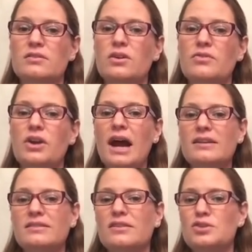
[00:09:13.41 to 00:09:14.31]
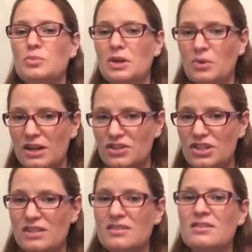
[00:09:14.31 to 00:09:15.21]
So if you're asking too many
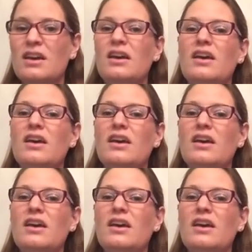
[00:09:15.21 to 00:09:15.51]
questions,